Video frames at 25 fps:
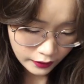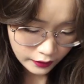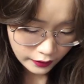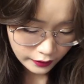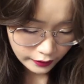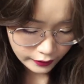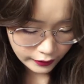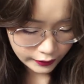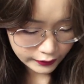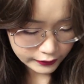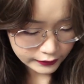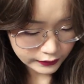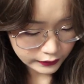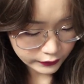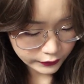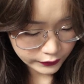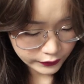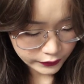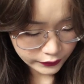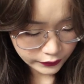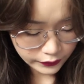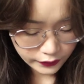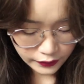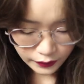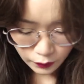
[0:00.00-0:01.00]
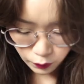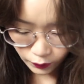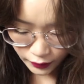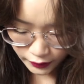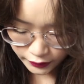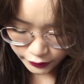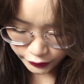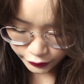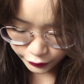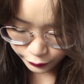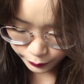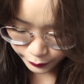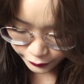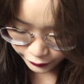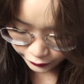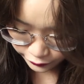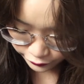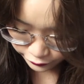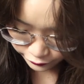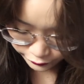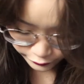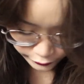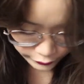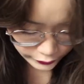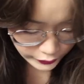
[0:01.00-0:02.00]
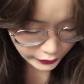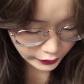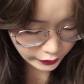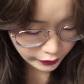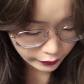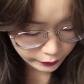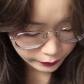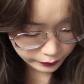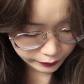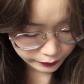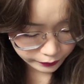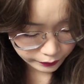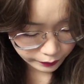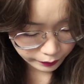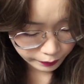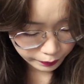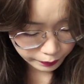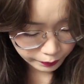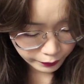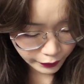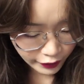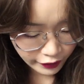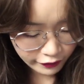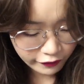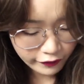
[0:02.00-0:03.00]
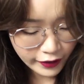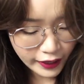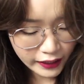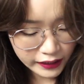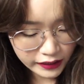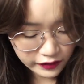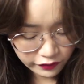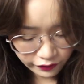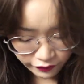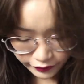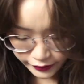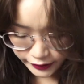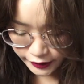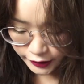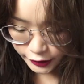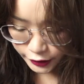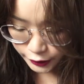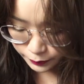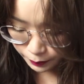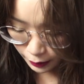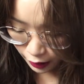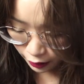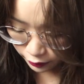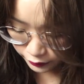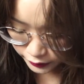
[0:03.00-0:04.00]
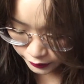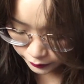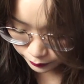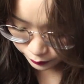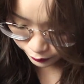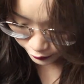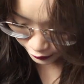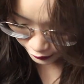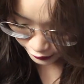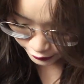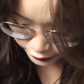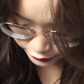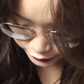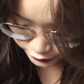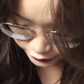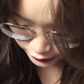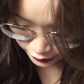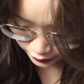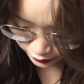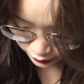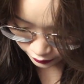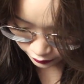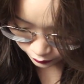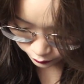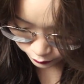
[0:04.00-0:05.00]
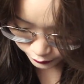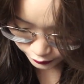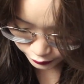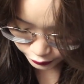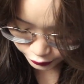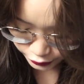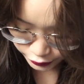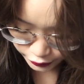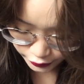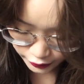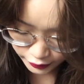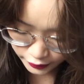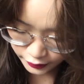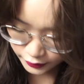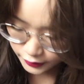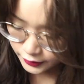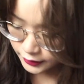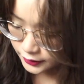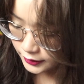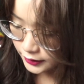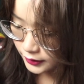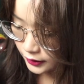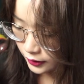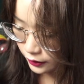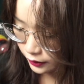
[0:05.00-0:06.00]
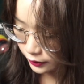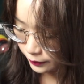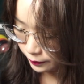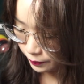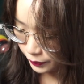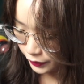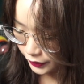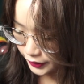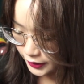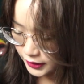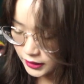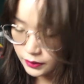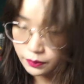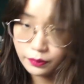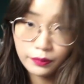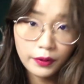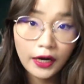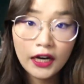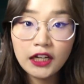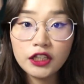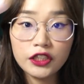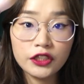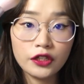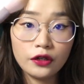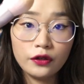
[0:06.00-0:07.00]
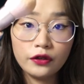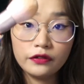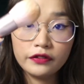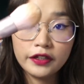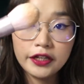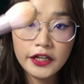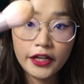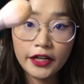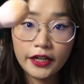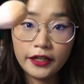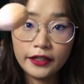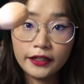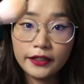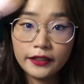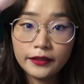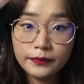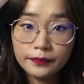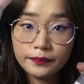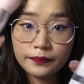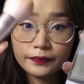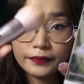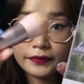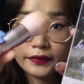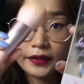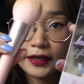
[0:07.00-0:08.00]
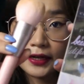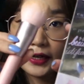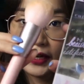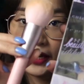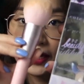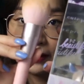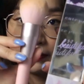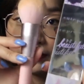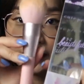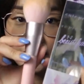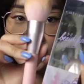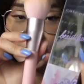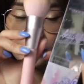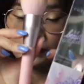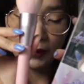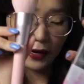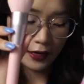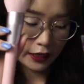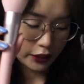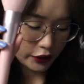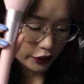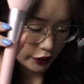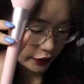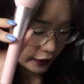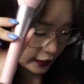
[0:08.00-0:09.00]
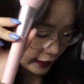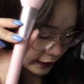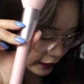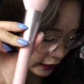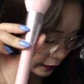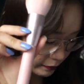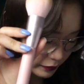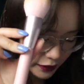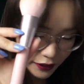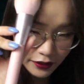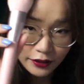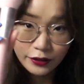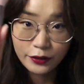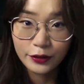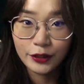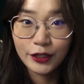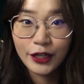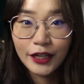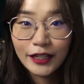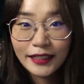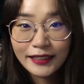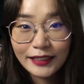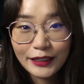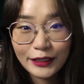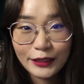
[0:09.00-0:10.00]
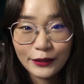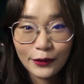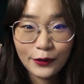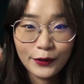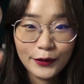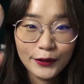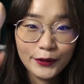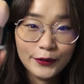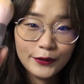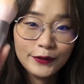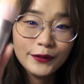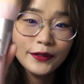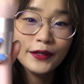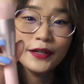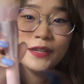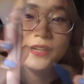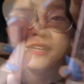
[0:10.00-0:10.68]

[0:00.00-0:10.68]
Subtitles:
There's also a 1-2 Beautiful Perfect Finish Powder Brush, which is this brush over here. It came in this packaging, I kept it to just show you.